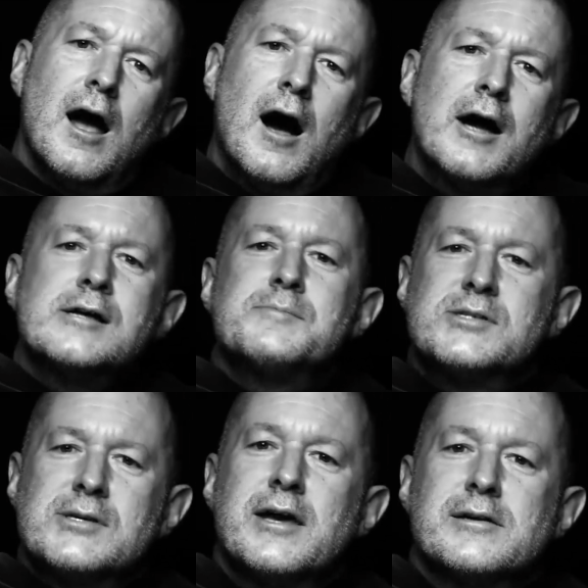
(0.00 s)
I
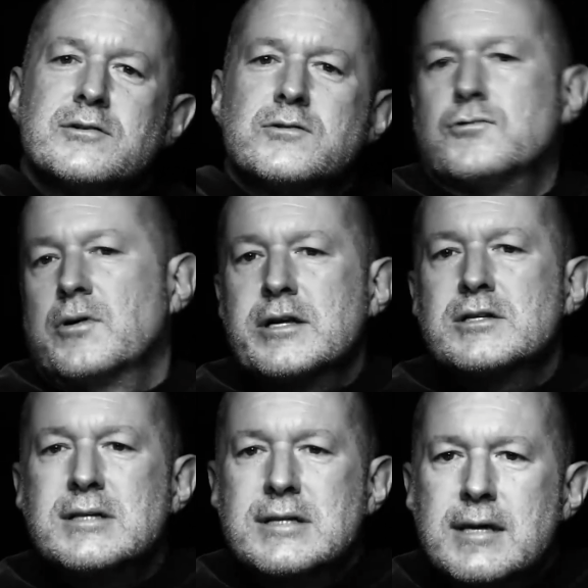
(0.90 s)
obsess trying
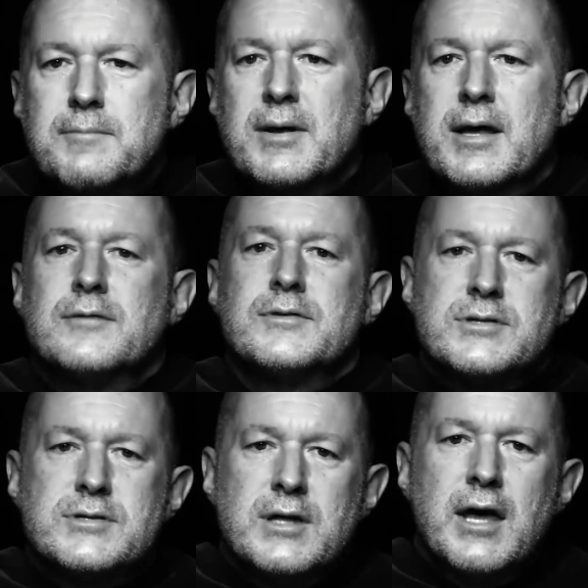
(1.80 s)
to deeply
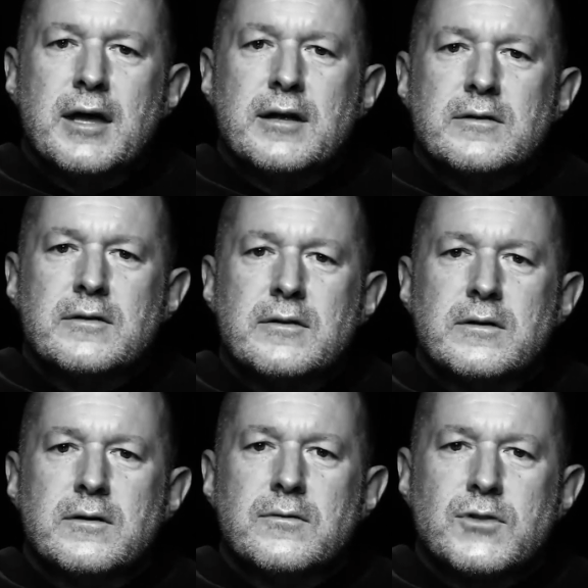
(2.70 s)
understand
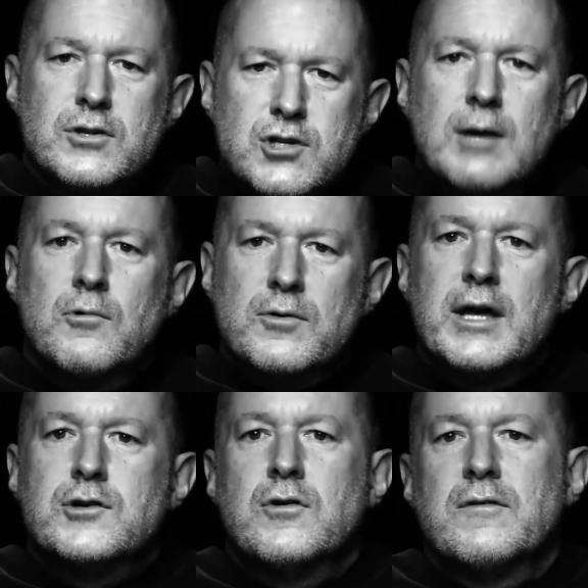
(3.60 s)
the general
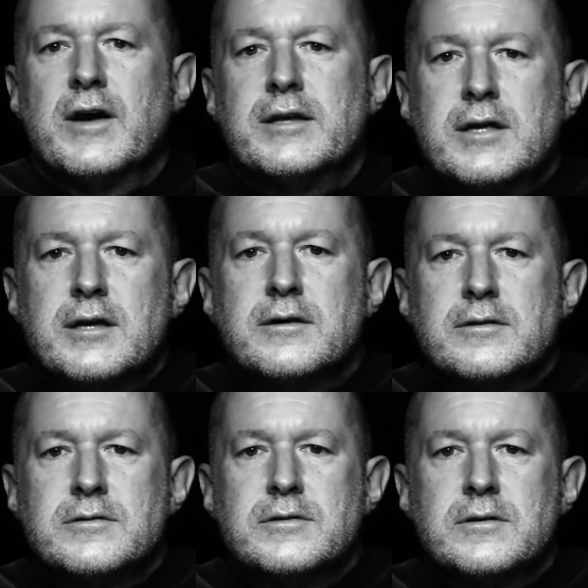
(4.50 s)
nature of
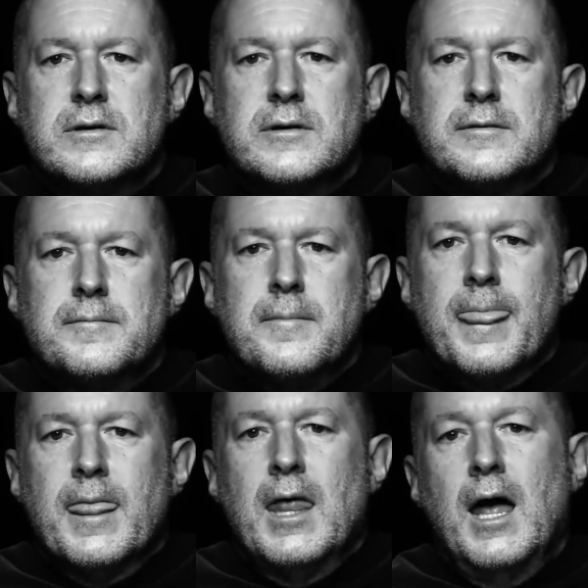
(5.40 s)
ideas.
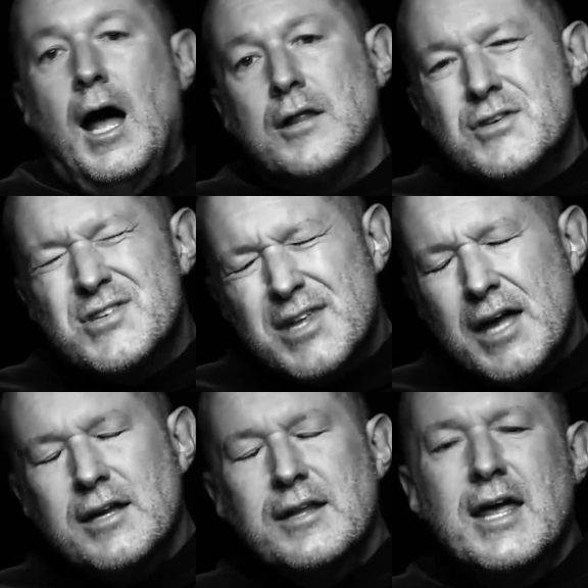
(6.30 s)

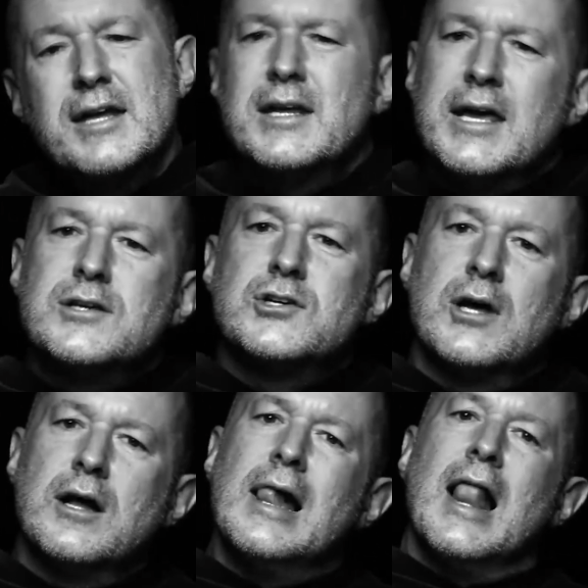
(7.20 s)
Understanding their
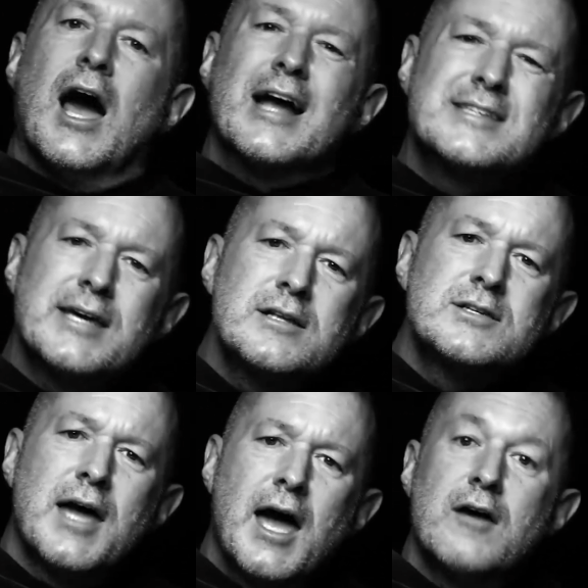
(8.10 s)
nature, I tend
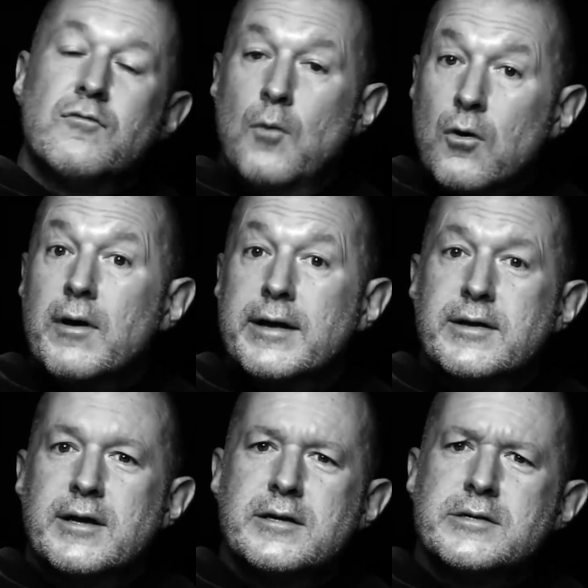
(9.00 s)
to have more
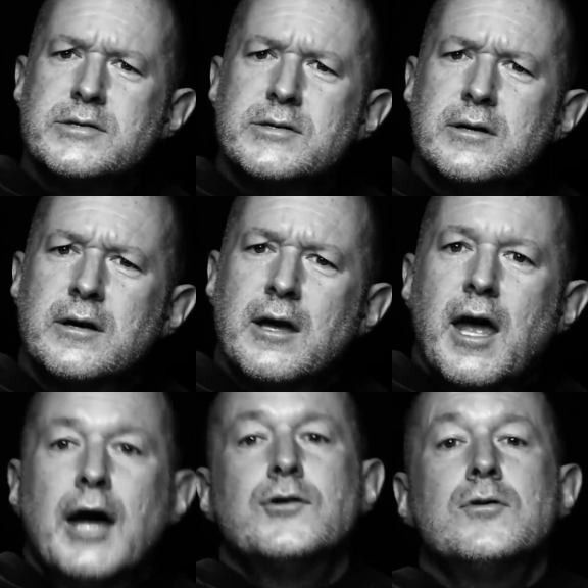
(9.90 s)
ideas
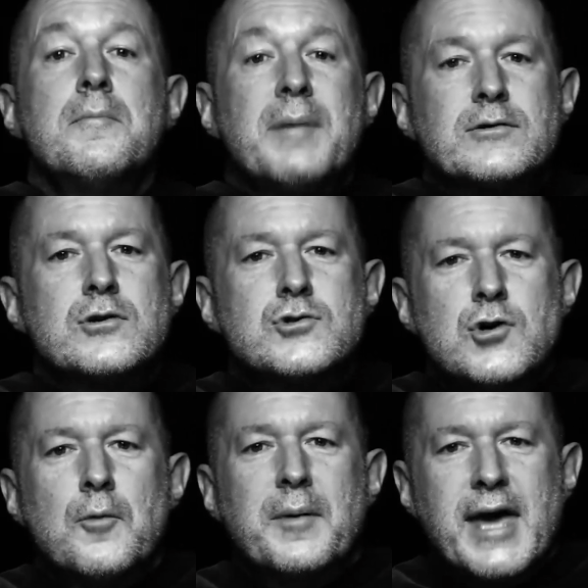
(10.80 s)
and do a better
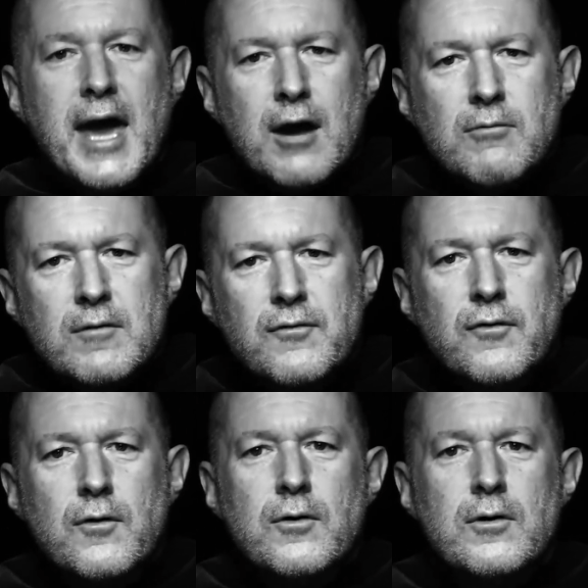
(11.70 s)
job caring
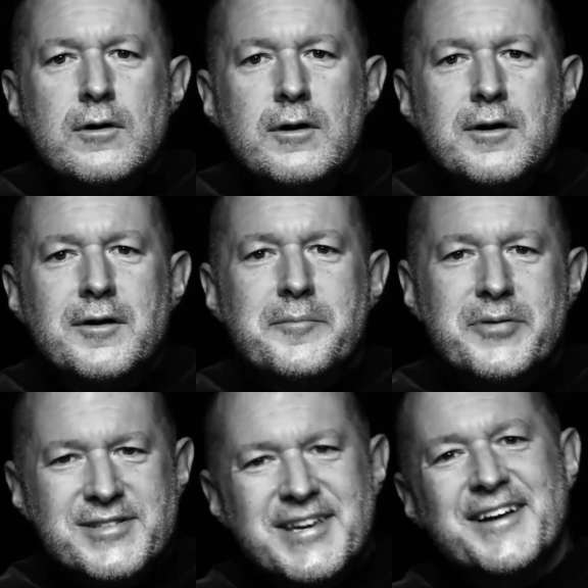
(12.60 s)
for,
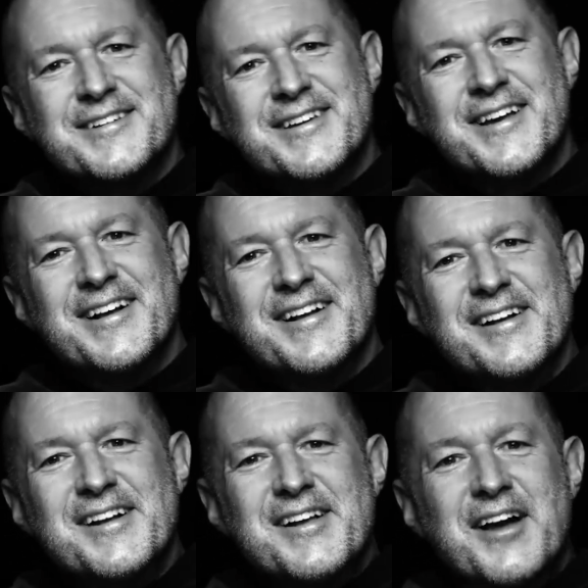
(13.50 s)
protecting,
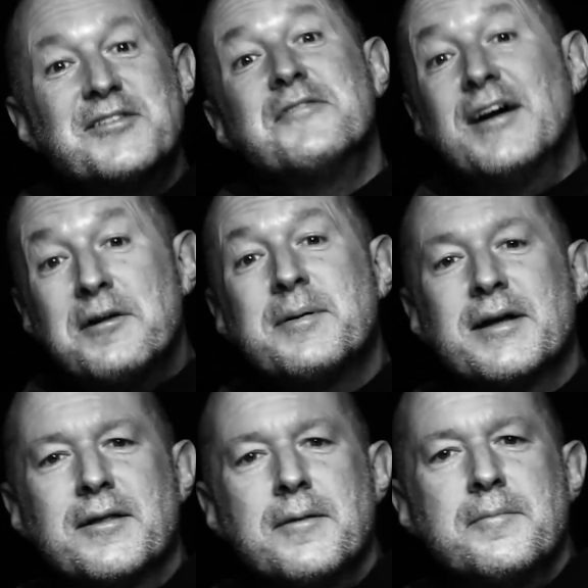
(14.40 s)
and
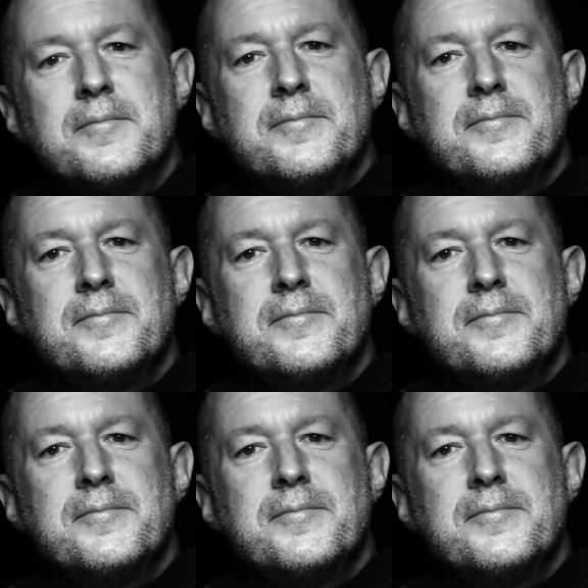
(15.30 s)
developing them.